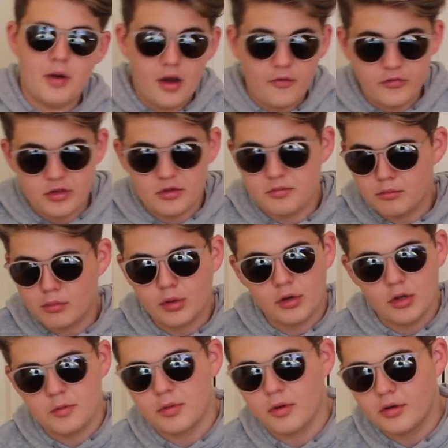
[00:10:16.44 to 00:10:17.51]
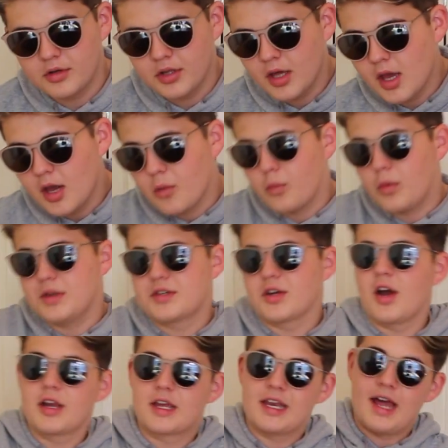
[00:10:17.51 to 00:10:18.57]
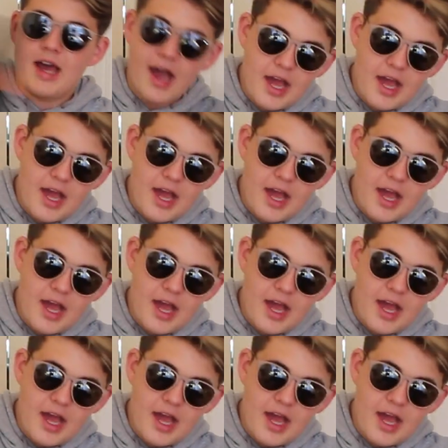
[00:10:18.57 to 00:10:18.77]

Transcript: apart from the monopod, which I can